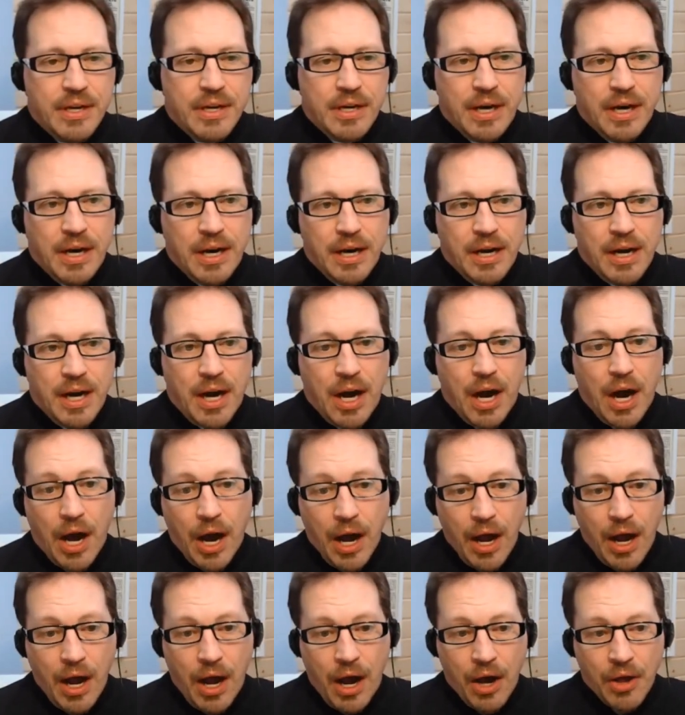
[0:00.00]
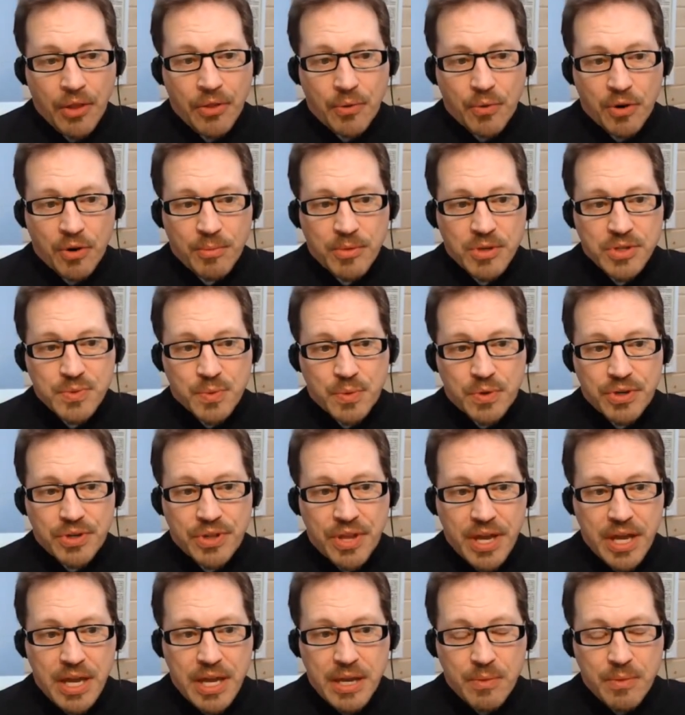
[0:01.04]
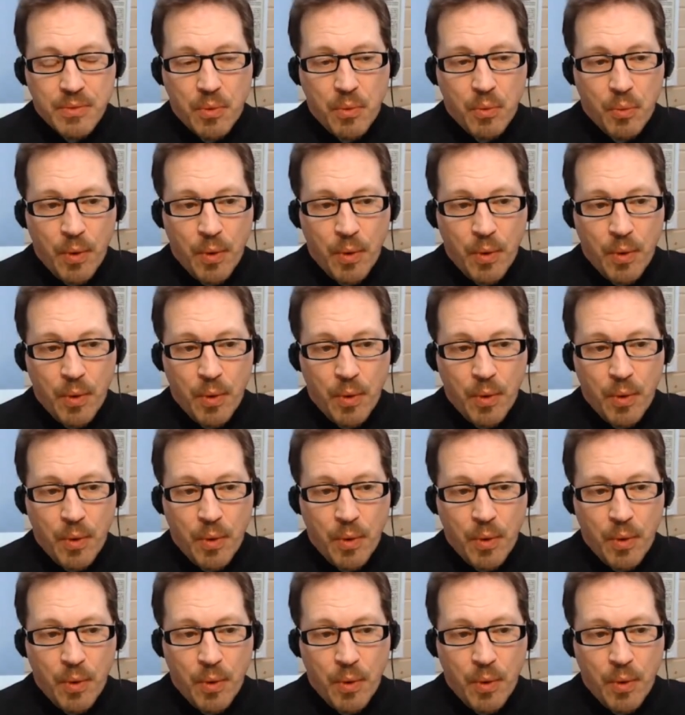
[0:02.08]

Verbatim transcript: Other rumors were they